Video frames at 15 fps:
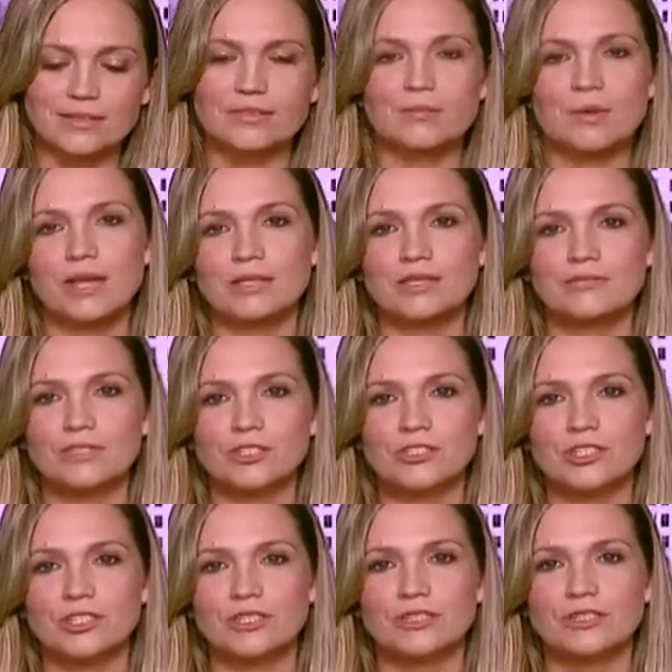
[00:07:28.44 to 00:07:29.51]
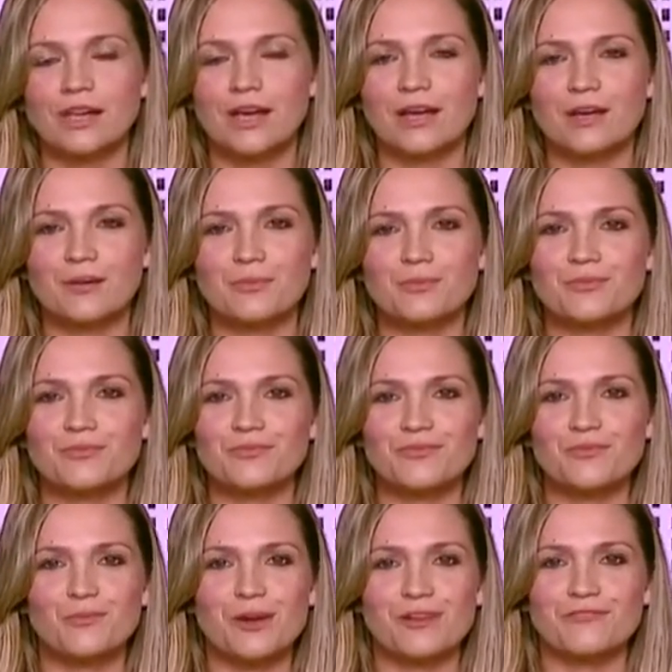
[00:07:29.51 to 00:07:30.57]
it's Maddie's vision, um,
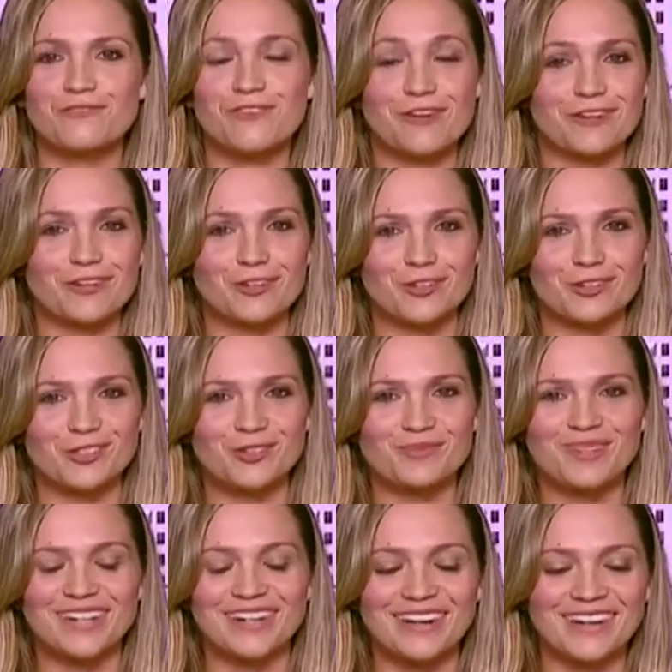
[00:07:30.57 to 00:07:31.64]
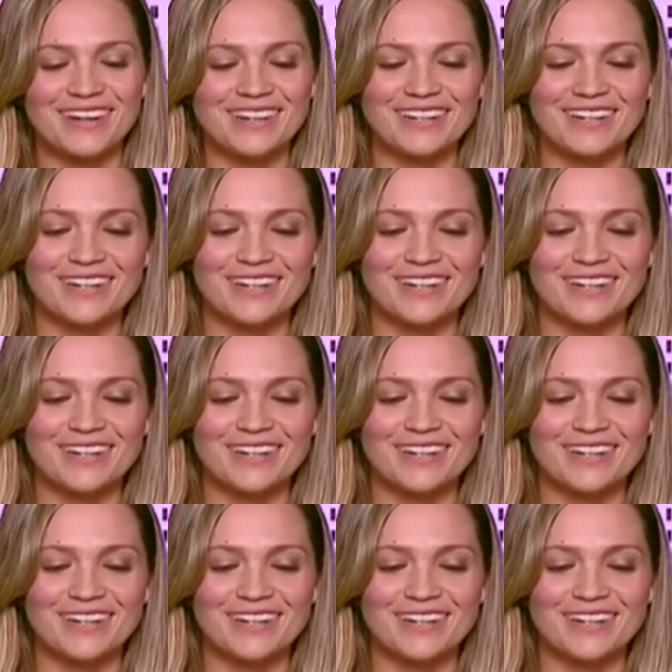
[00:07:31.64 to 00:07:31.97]
one very close to my heart.